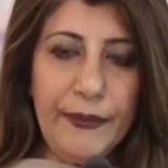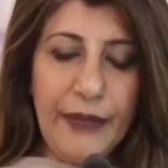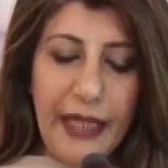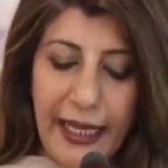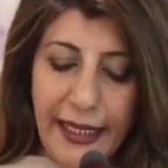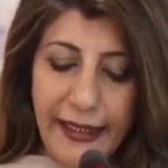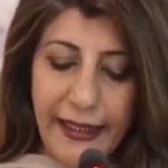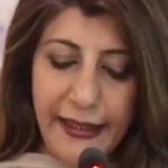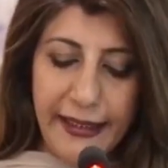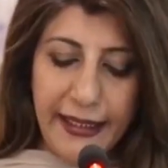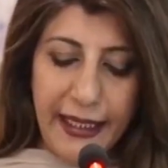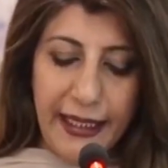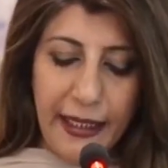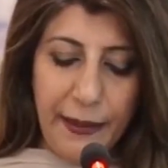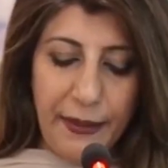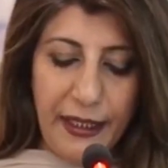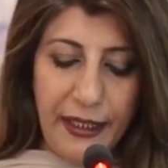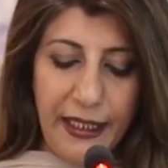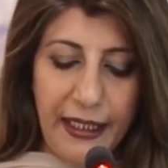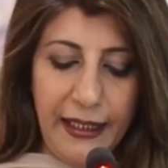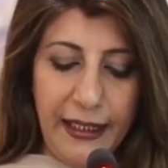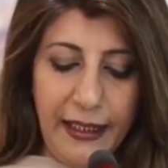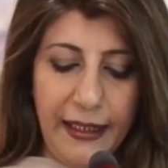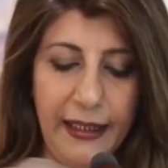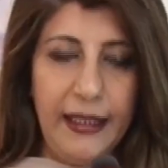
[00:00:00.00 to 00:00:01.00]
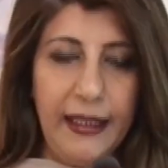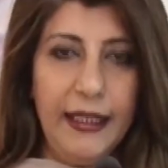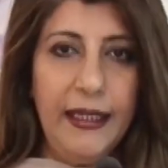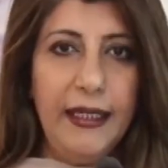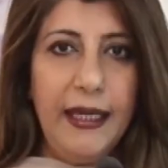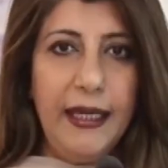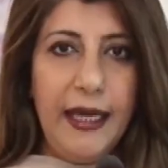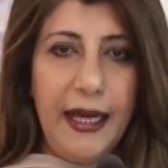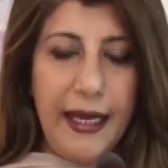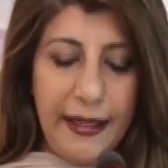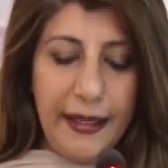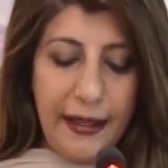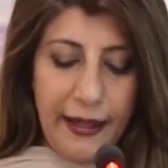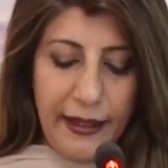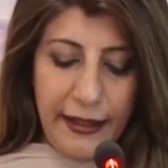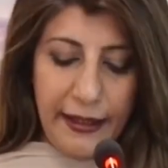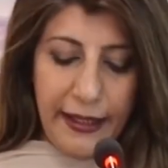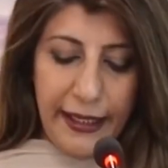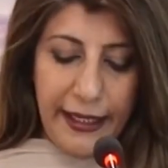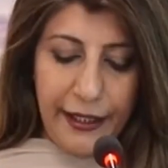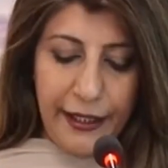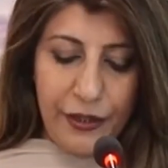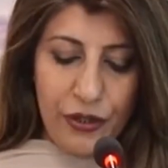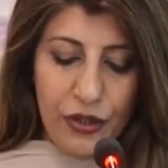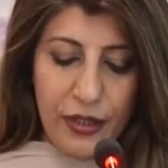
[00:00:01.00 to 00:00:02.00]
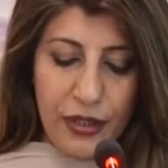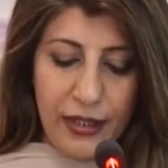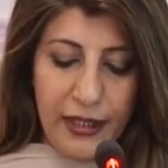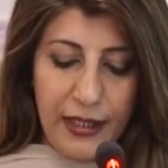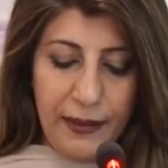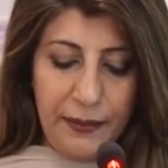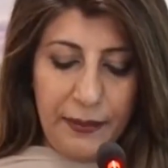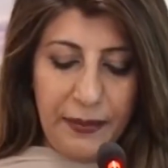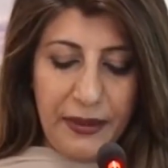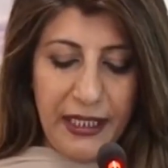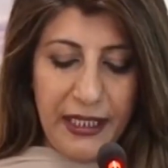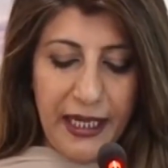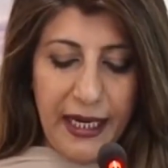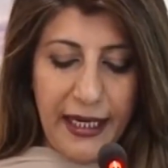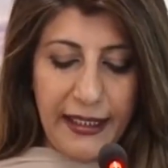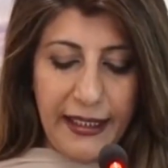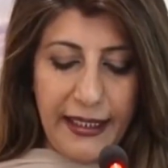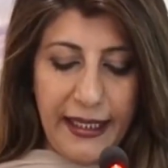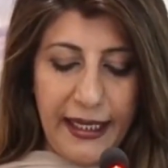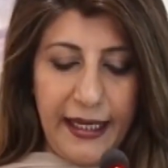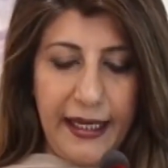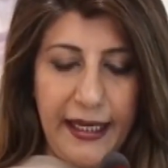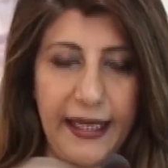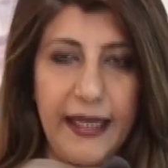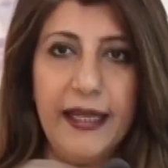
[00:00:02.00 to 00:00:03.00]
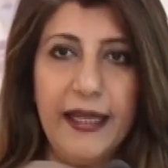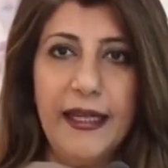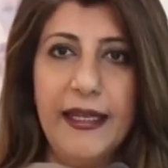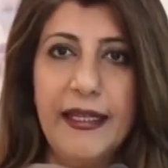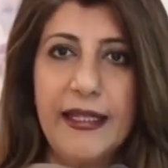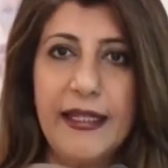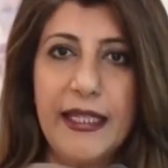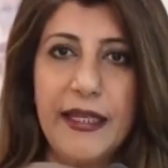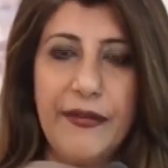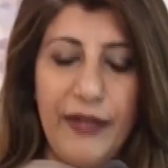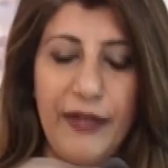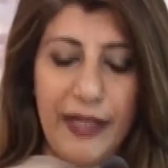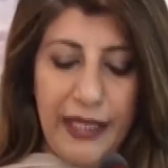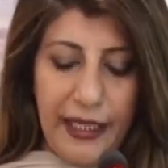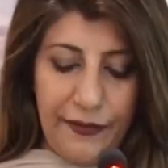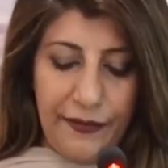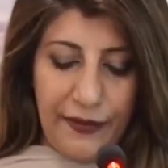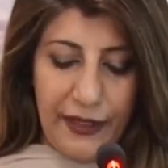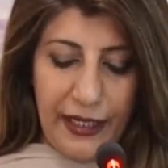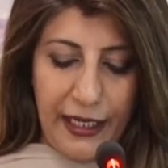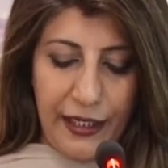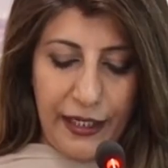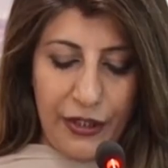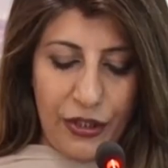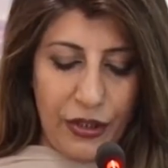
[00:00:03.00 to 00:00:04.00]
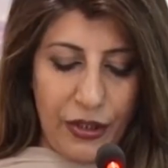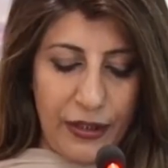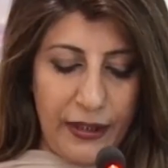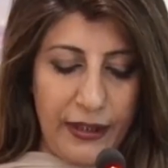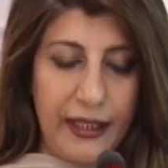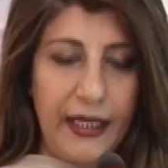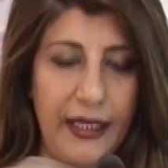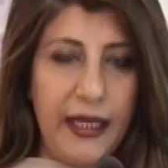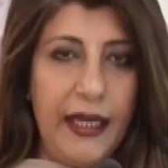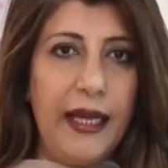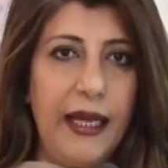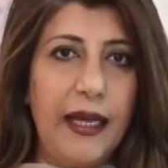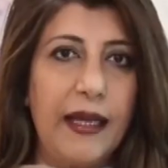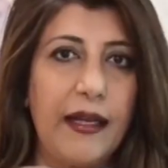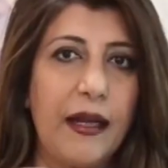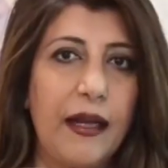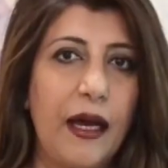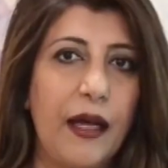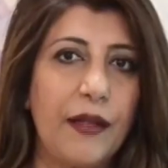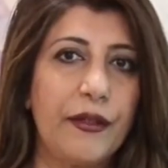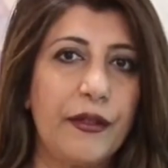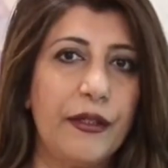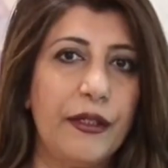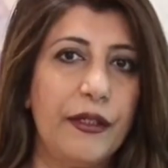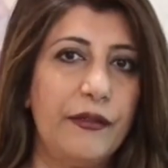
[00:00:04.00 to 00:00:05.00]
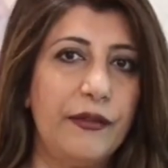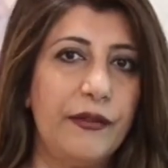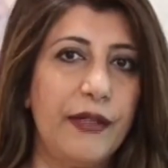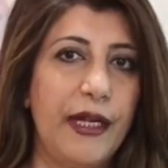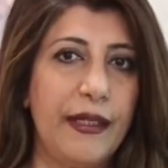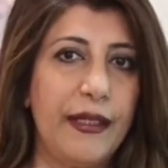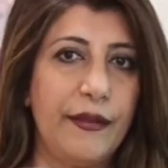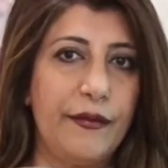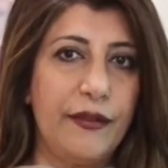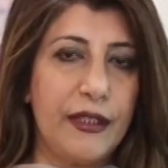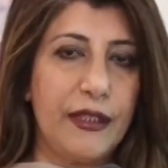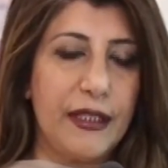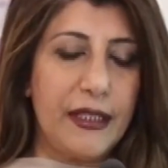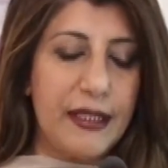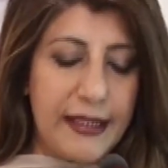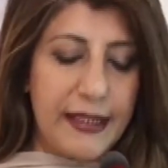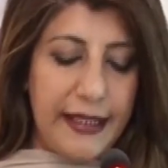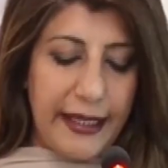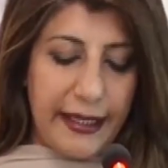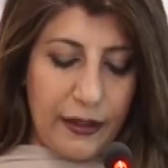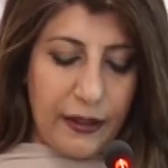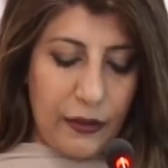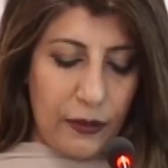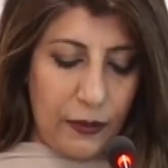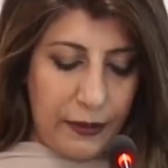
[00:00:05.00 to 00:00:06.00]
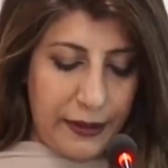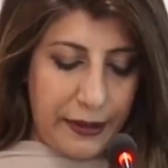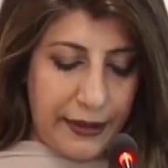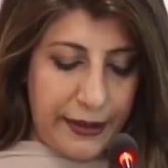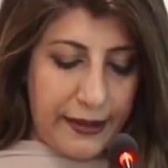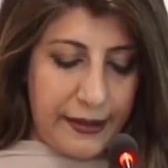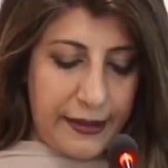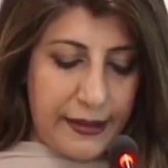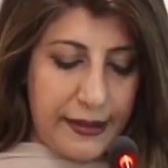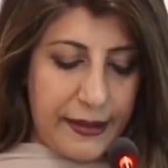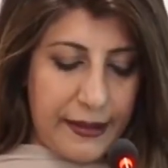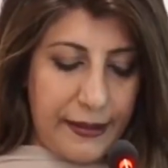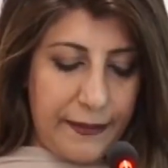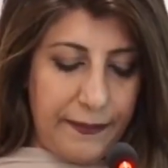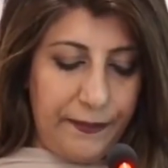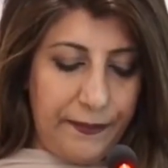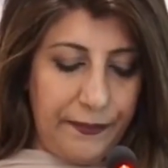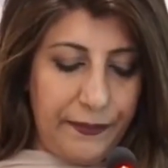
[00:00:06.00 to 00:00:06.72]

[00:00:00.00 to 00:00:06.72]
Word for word: NDMA, NIH, PIA, civil aviation, and other relevant stakeholders.